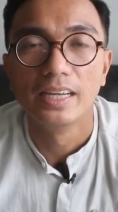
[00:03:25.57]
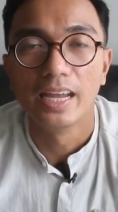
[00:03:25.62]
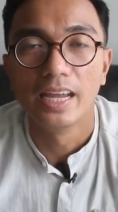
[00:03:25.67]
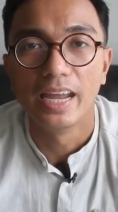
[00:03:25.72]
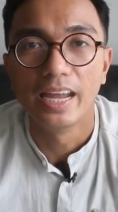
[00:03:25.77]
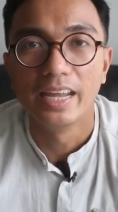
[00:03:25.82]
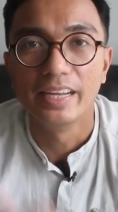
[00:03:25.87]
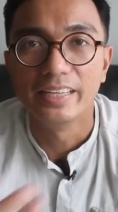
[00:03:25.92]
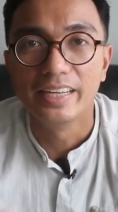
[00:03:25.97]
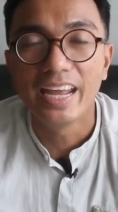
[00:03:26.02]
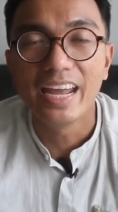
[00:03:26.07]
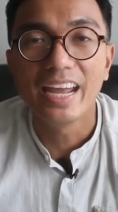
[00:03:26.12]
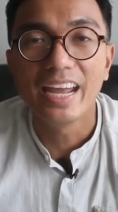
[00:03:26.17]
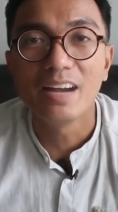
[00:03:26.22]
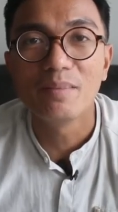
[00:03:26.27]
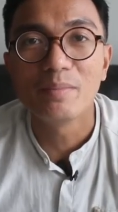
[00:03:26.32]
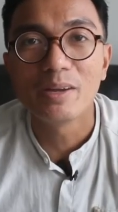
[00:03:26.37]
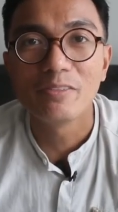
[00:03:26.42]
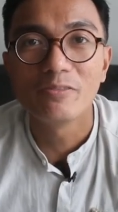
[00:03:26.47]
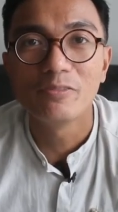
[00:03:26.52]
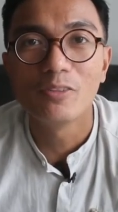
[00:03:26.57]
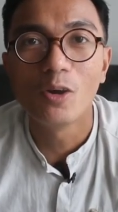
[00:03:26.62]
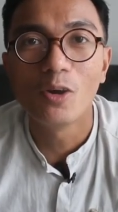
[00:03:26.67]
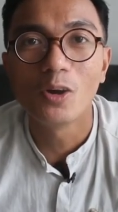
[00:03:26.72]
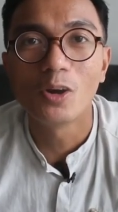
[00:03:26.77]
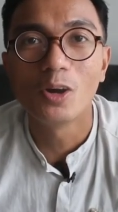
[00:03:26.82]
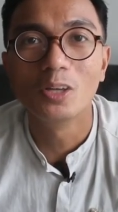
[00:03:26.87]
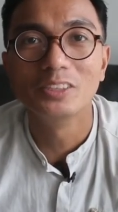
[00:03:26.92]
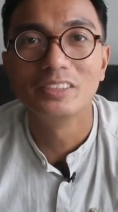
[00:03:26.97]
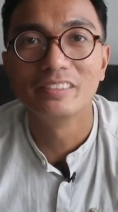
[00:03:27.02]
And there are my 4
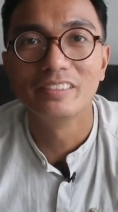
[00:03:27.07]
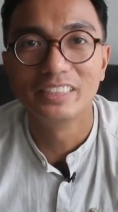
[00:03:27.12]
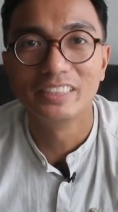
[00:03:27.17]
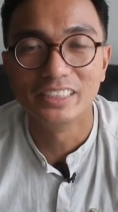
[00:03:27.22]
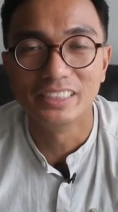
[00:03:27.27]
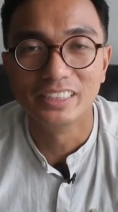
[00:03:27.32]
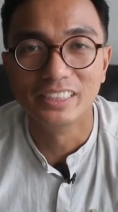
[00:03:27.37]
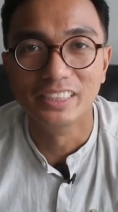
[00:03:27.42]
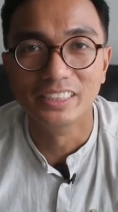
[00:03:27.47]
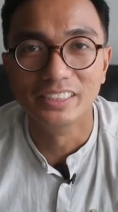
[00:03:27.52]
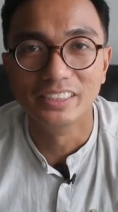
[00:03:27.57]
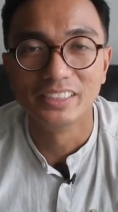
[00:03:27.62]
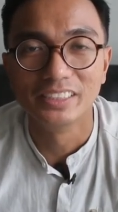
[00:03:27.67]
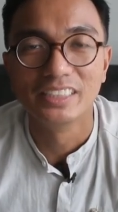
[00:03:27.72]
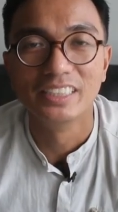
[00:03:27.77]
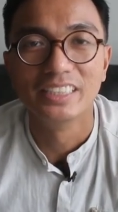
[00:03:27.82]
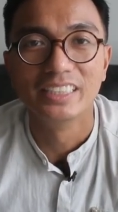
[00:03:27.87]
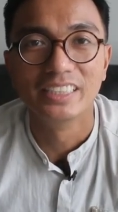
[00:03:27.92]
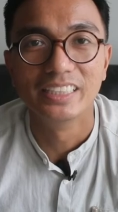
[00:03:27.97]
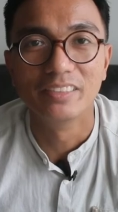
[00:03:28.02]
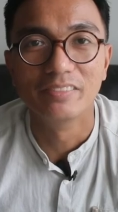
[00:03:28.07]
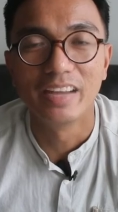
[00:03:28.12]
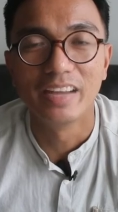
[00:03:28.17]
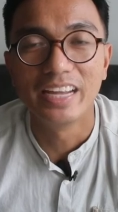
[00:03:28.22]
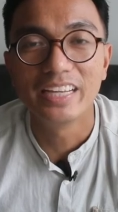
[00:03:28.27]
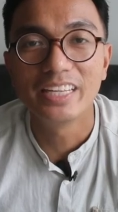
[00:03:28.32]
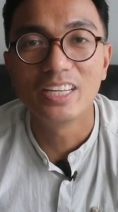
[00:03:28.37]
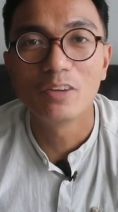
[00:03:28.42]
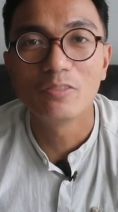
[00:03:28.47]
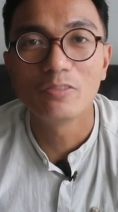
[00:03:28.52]
considerations. If
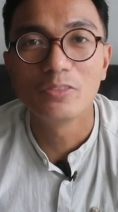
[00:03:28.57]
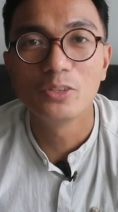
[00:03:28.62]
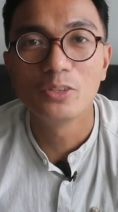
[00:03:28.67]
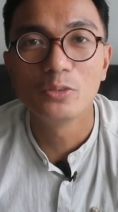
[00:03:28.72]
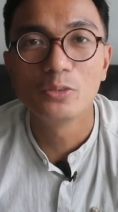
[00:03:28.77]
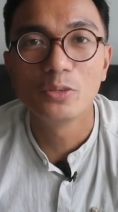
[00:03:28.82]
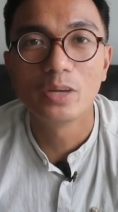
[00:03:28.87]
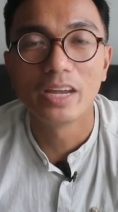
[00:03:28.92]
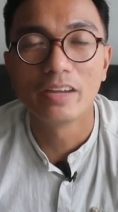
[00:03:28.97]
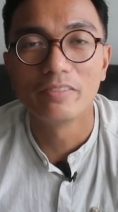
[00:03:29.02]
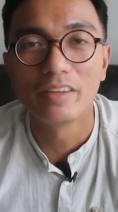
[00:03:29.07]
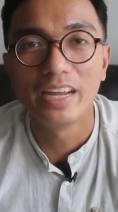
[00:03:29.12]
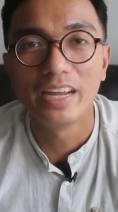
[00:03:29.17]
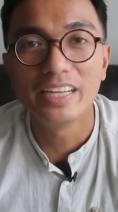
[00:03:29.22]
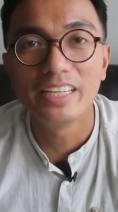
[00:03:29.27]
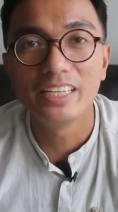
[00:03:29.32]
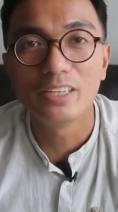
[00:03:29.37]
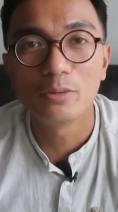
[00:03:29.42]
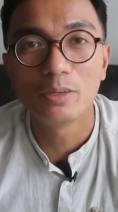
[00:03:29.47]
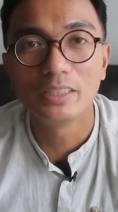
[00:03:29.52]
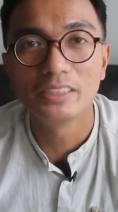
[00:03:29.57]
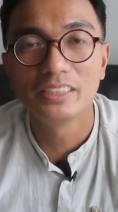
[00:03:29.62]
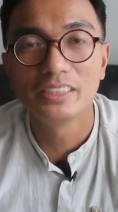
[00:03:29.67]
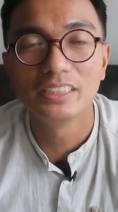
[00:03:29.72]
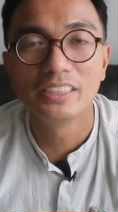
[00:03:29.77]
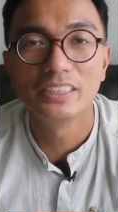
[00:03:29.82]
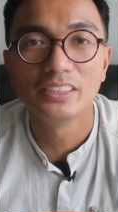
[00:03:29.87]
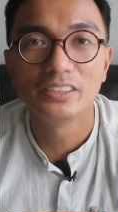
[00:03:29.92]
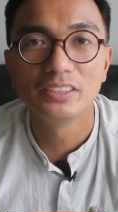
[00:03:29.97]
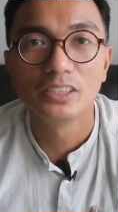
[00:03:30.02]
any of you have any
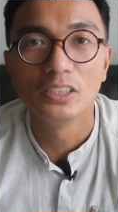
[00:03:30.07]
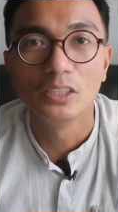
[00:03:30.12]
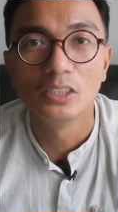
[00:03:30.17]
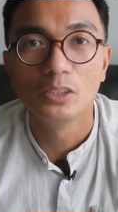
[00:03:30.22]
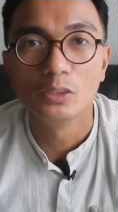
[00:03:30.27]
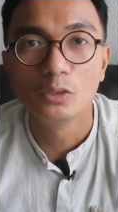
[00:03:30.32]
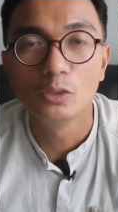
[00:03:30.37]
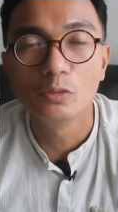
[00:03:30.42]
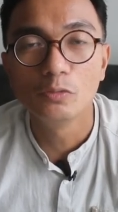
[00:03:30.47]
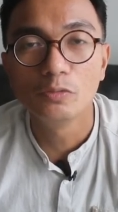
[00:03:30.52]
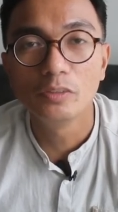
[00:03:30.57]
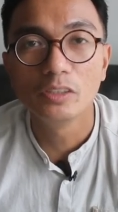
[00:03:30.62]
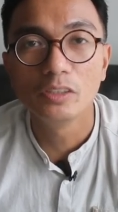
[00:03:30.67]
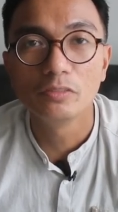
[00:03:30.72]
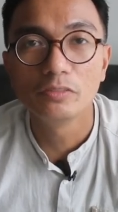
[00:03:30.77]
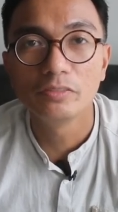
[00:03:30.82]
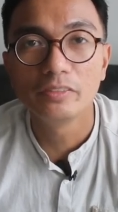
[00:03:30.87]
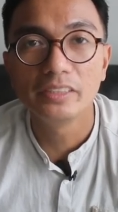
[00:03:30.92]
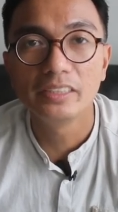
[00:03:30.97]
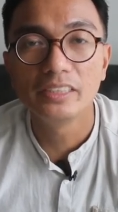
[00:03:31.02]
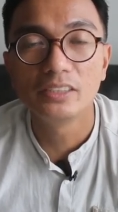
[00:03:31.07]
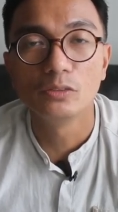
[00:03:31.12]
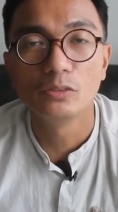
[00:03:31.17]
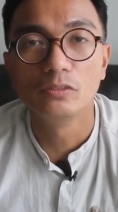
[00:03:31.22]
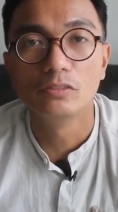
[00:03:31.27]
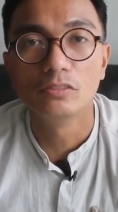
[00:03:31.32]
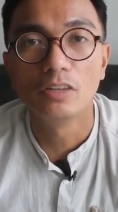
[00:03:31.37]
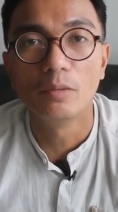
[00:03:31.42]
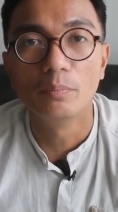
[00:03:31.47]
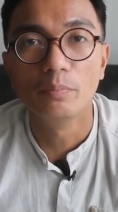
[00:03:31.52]
questions, do feel free to
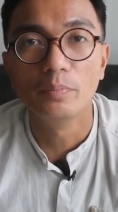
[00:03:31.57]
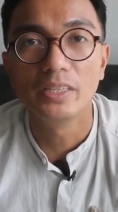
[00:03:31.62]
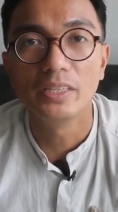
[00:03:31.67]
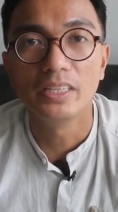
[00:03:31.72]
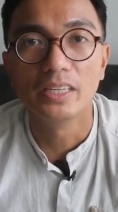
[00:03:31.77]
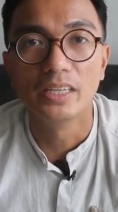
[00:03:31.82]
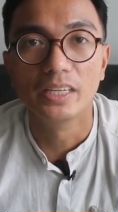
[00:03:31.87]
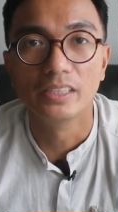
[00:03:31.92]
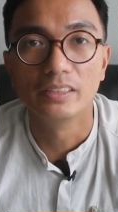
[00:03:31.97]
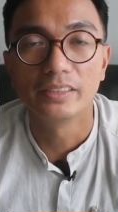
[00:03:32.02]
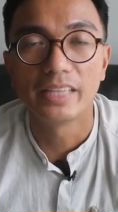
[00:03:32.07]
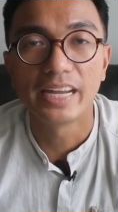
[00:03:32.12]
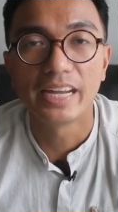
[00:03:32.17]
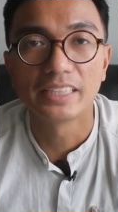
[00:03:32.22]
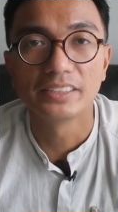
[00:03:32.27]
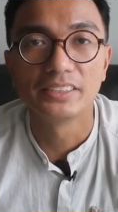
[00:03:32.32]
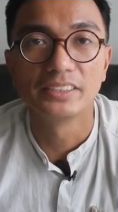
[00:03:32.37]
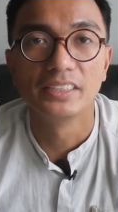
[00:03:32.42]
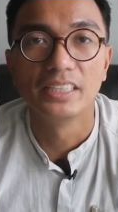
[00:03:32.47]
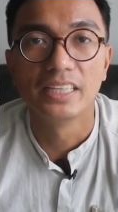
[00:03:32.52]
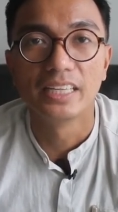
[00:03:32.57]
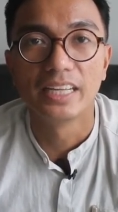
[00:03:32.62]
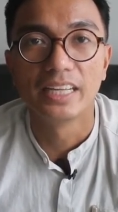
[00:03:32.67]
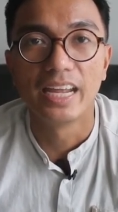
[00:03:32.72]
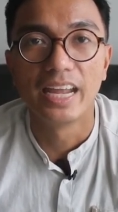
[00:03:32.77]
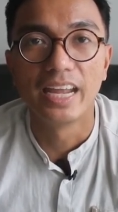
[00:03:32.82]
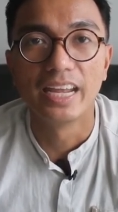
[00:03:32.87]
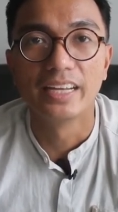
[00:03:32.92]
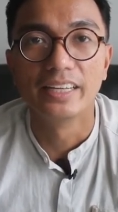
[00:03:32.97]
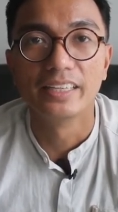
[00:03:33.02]
drop me a text
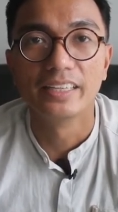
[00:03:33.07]
at